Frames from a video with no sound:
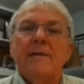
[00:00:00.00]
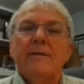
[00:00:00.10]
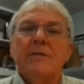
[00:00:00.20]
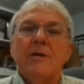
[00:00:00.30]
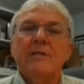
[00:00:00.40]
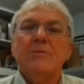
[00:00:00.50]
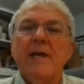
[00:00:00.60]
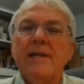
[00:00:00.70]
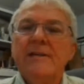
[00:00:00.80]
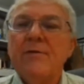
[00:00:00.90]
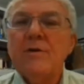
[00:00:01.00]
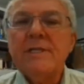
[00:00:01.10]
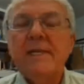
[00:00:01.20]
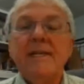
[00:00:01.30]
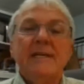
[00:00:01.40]
There's also a lot of
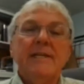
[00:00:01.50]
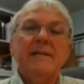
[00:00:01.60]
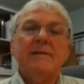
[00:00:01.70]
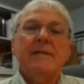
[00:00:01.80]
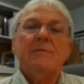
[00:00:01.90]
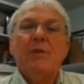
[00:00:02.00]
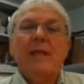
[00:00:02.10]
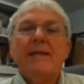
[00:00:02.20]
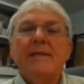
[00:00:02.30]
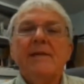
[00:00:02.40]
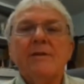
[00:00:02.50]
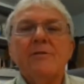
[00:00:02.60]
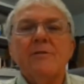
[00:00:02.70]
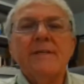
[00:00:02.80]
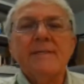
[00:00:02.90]
diversity in plant
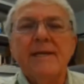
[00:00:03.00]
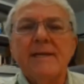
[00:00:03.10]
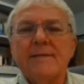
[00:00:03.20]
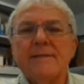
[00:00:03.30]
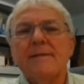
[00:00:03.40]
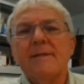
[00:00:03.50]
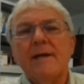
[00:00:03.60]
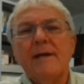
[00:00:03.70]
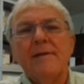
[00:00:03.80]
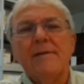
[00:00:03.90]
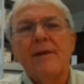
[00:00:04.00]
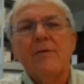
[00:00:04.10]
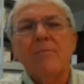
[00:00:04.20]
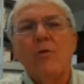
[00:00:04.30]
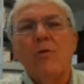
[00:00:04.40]
characteristics that
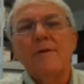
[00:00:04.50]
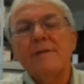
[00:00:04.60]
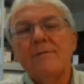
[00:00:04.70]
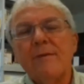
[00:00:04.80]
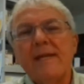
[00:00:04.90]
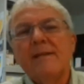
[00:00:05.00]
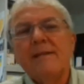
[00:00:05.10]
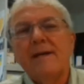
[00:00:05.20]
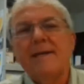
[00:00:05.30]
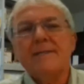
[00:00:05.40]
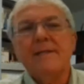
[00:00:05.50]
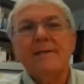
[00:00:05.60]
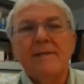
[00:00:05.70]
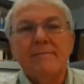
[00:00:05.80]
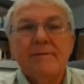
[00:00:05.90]
are important to recognize
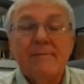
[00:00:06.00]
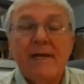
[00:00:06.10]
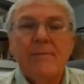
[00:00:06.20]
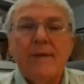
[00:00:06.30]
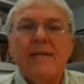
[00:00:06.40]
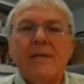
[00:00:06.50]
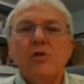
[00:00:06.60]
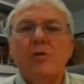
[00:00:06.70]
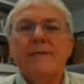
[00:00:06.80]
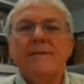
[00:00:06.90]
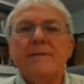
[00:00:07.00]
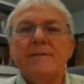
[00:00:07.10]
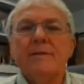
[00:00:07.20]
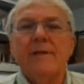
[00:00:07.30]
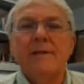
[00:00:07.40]
in kind of making
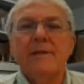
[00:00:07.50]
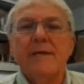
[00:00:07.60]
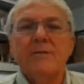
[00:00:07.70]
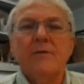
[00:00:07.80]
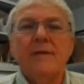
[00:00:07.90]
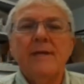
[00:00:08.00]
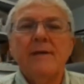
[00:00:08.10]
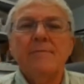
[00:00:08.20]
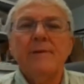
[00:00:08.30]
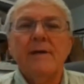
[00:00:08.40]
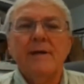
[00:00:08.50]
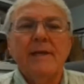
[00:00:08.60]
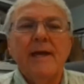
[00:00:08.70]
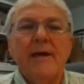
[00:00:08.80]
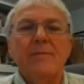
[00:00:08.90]
choices on industrial hemp
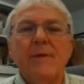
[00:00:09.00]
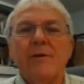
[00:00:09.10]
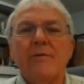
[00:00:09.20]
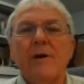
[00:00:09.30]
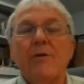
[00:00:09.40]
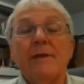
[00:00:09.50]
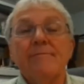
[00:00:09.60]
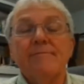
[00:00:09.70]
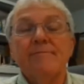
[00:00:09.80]
and how you might grow it.